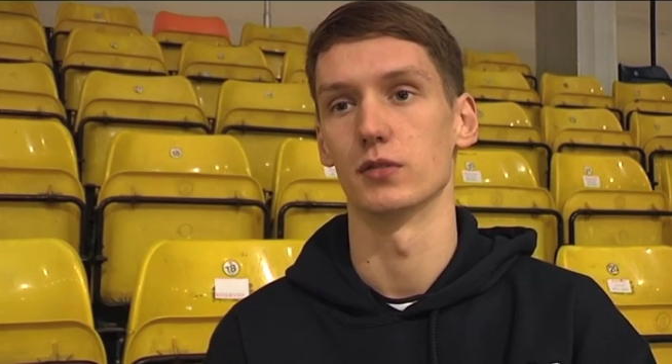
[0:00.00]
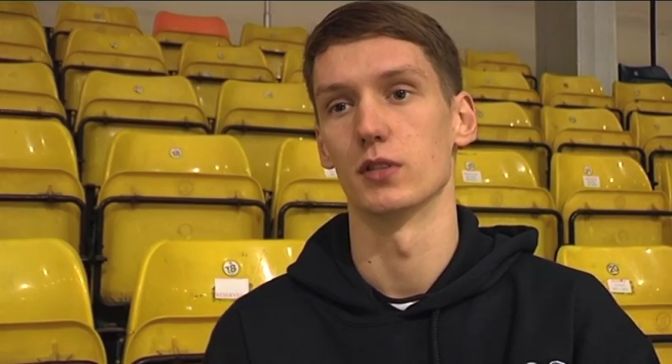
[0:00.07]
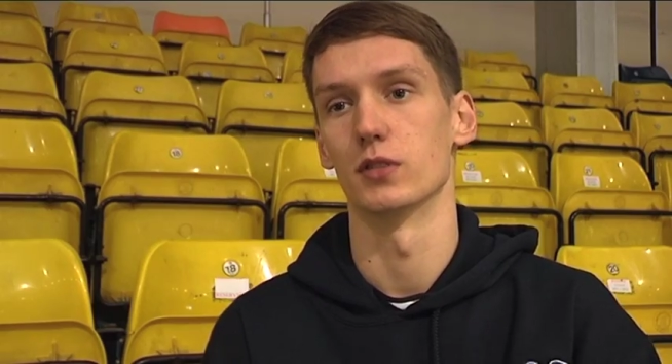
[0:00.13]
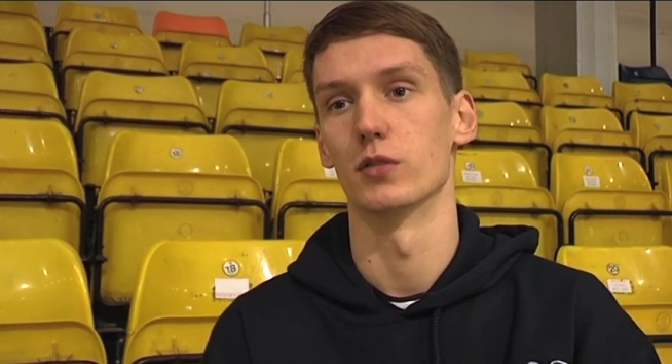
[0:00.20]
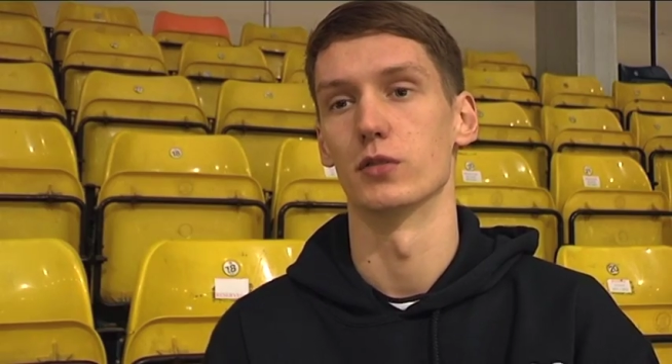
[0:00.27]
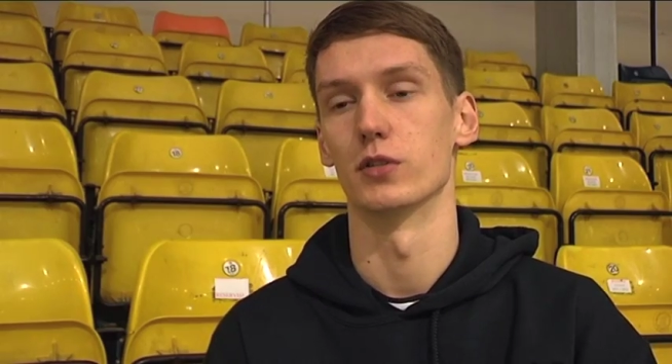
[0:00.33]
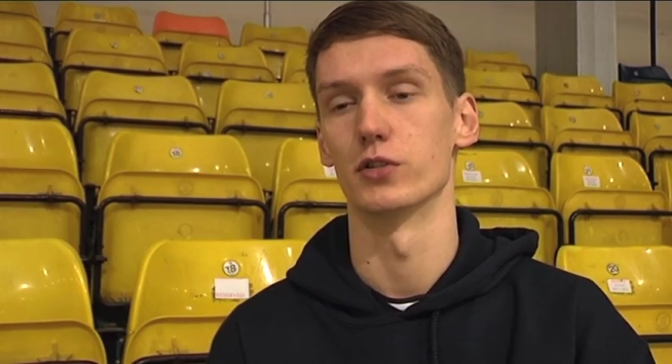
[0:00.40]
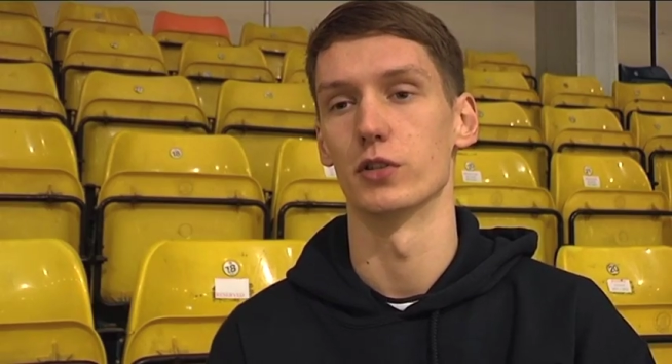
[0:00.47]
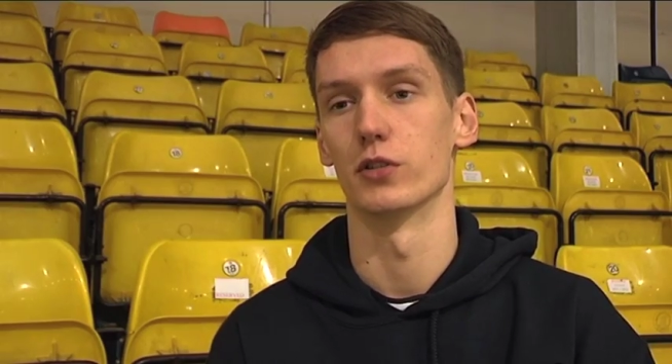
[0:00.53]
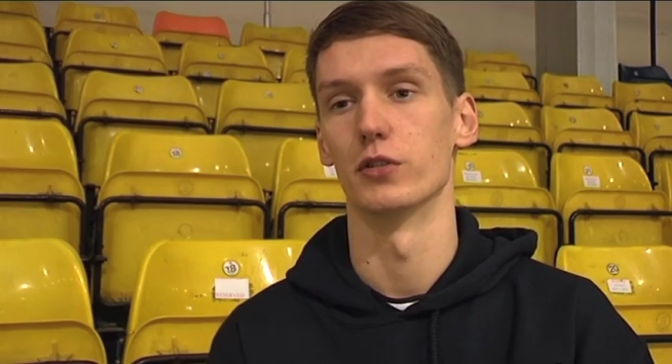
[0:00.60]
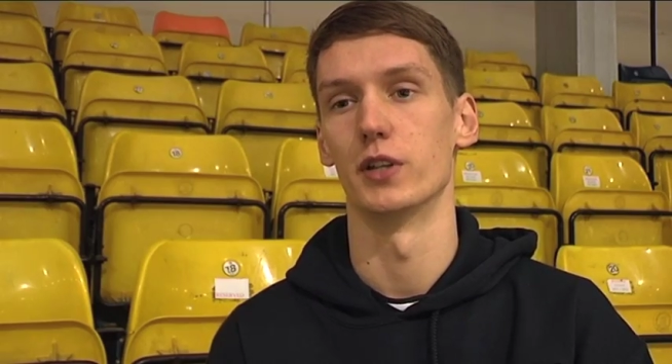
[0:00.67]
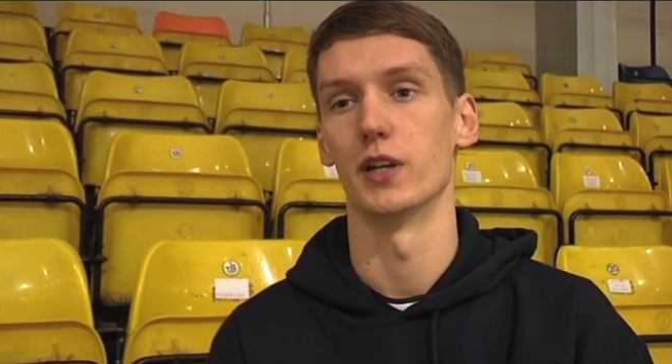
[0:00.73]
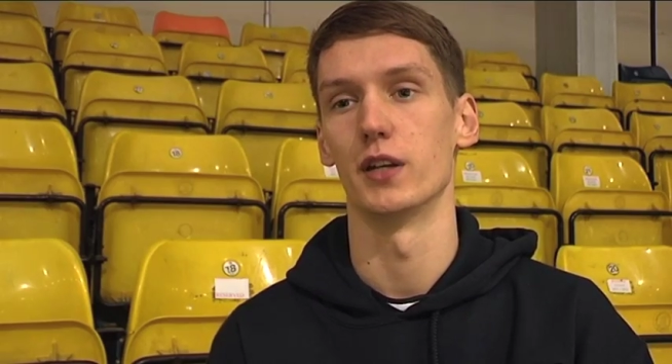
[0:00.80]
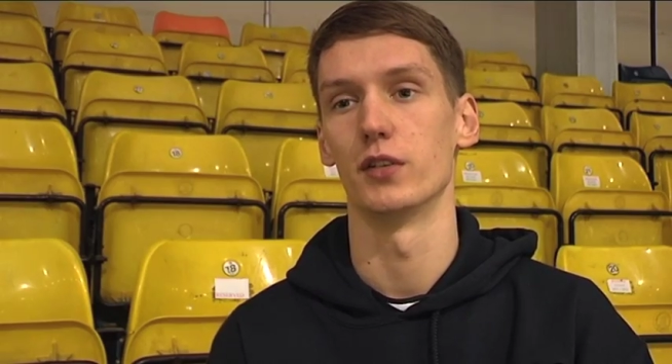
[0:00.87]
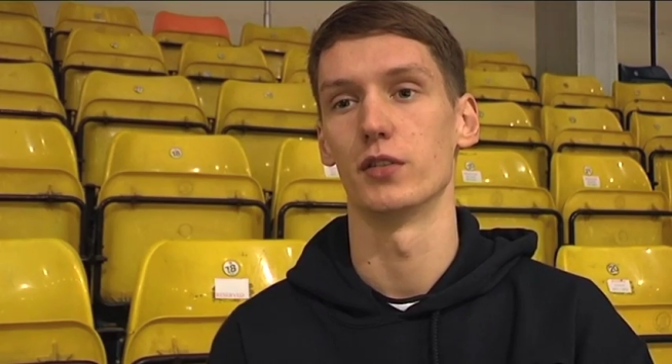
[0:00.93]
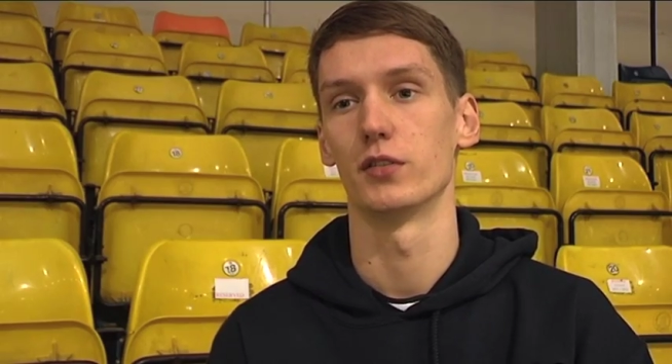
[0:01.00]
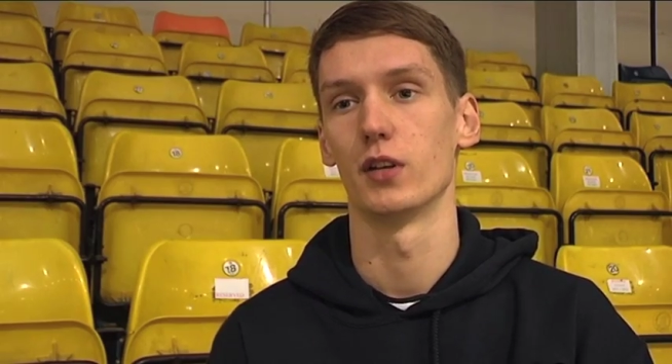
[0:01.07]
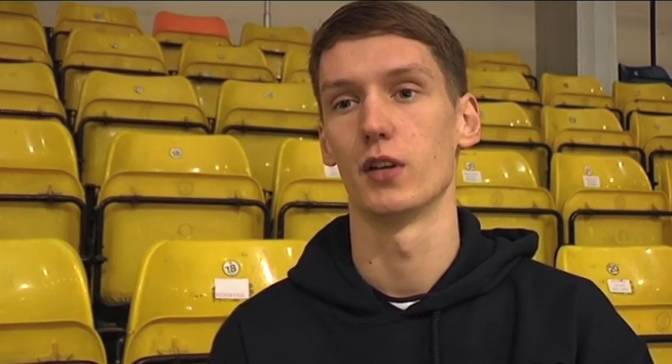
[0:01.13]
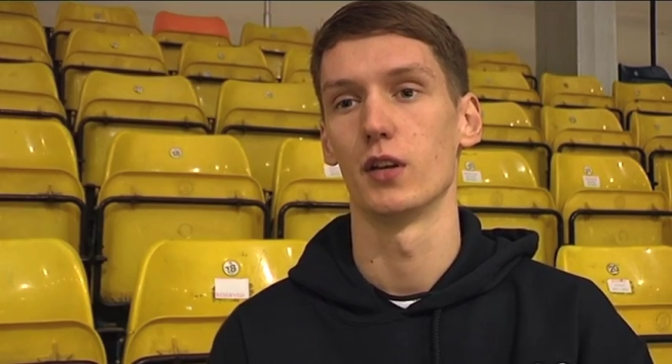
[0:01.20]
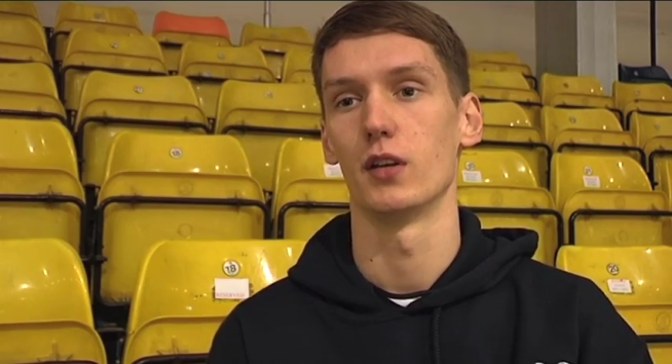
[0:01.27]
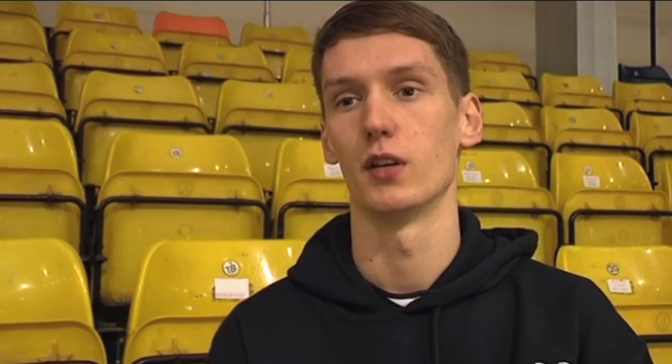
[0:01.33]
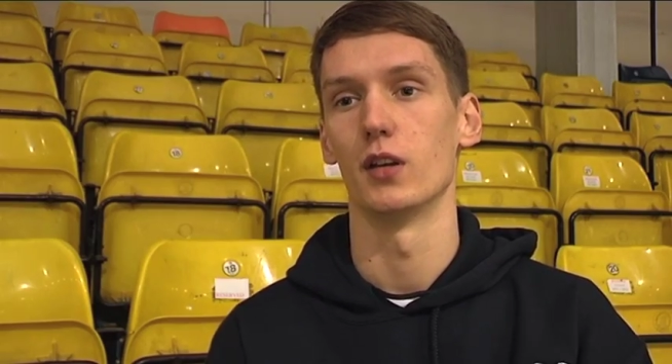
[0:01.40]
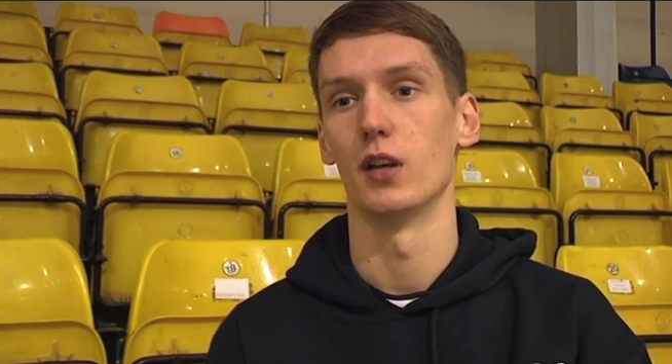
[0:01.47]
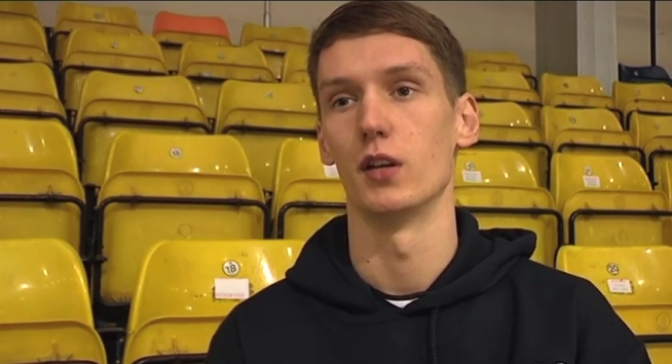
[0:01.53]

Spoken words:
as long as you're on the ice, and